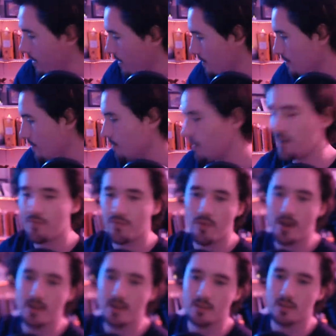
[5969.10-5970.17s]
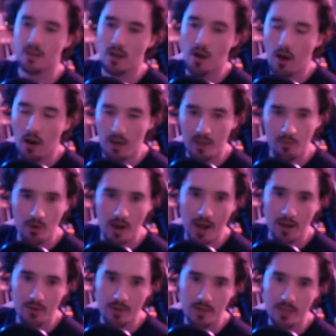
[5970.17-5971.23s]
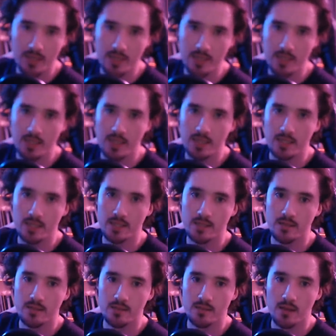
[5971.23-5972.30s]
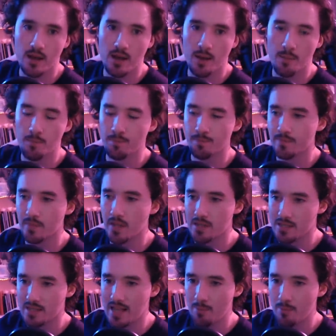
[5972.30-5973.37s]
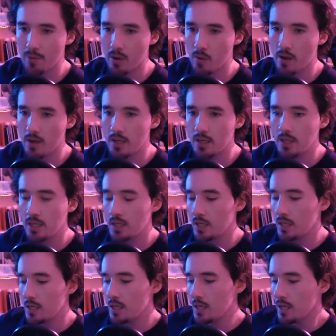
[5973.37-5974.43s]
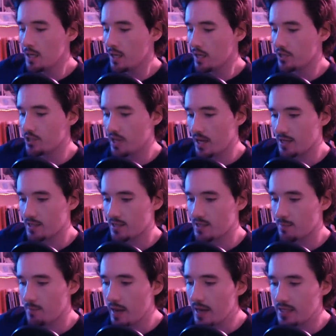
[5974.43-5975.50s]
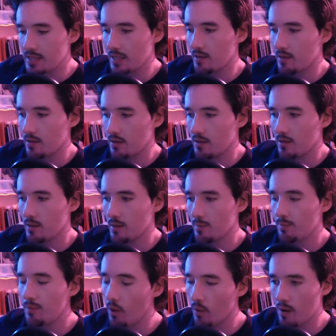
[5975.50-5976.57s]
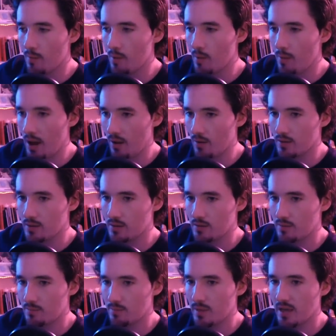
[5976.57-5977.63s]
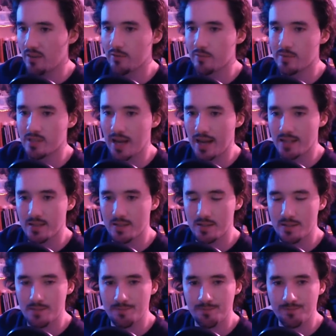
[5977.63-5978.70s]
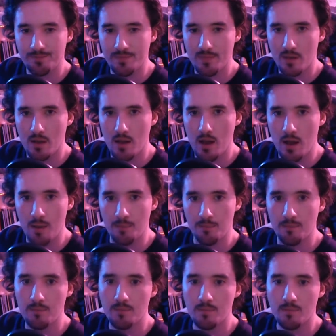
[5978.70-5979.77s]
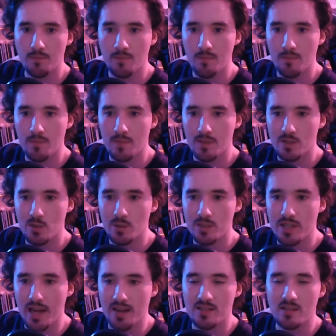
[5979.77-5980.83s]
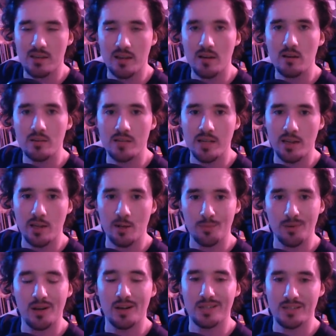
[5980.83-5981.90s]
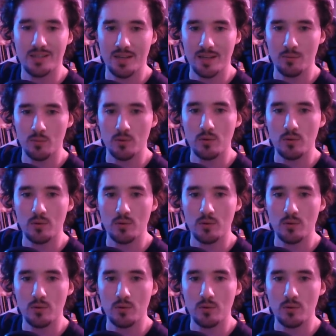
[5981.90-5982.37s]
my friend Carly Brown is a slam poet, and she has this amazing poem about being from Texas. It's called Texas, I Can't Take You to Parties Anymore,